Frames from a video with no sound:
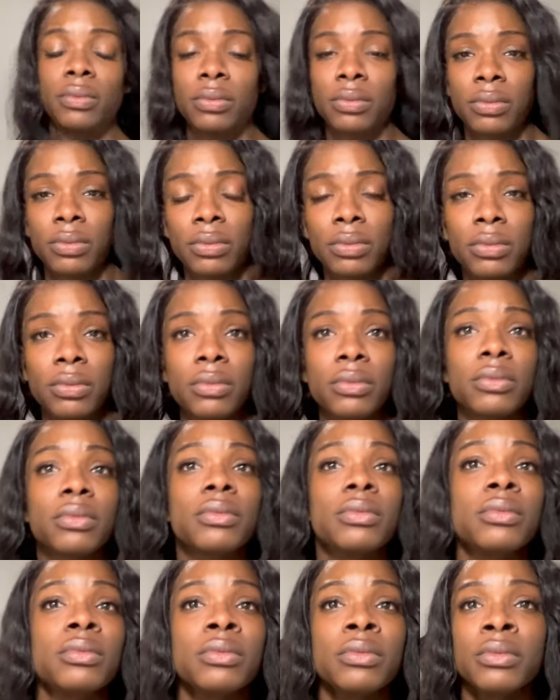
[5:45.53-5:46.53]

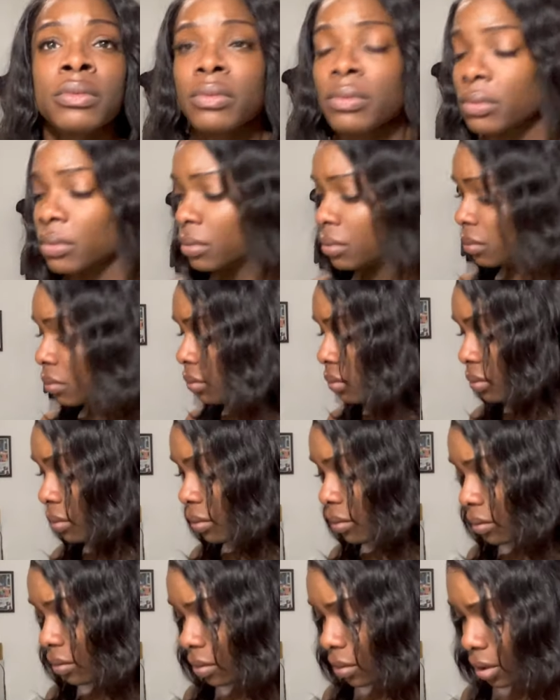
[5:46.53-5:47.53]

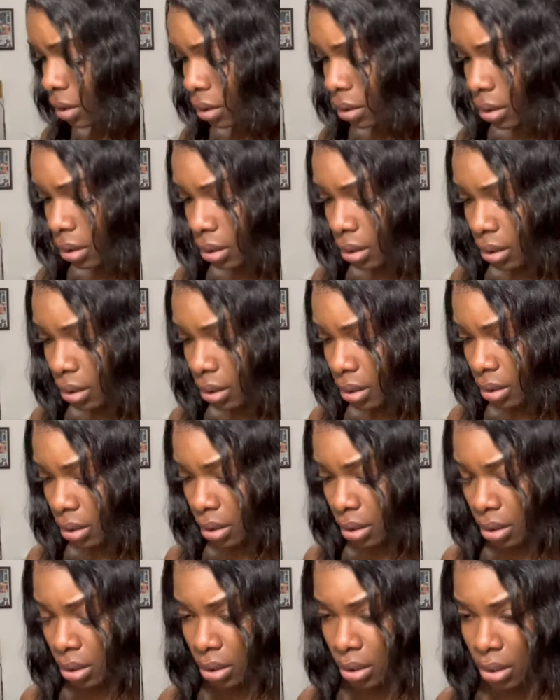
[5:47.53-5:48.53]

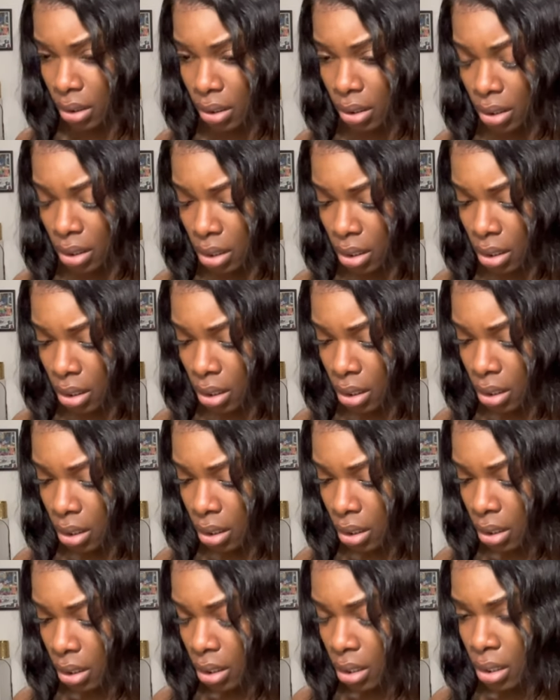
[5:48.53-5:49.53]

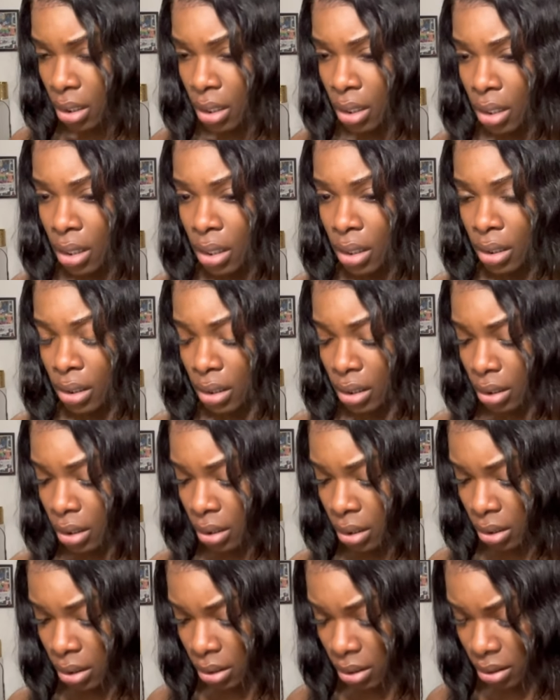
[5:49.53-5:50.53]

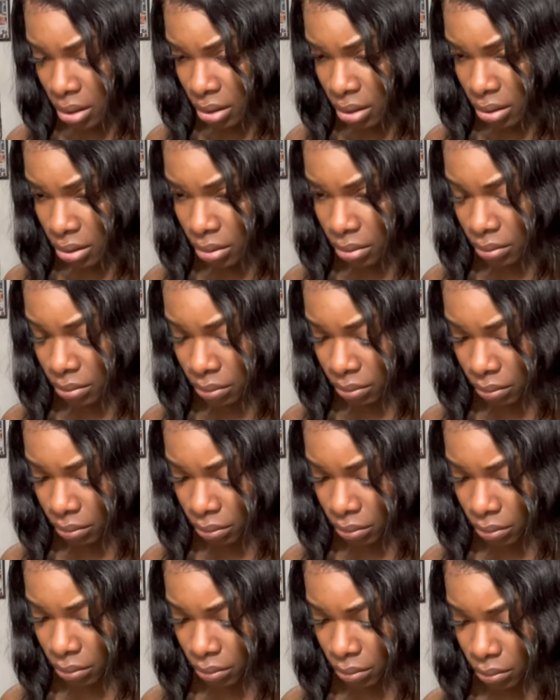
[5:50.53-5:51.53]

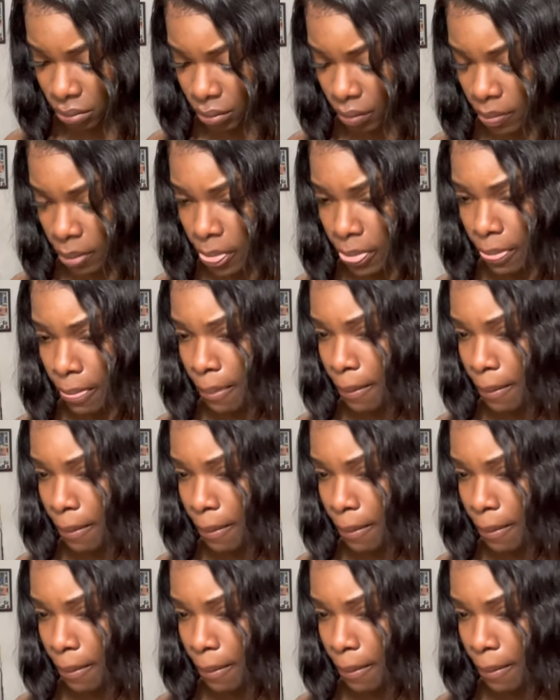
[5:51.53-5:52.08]
(no one is talking)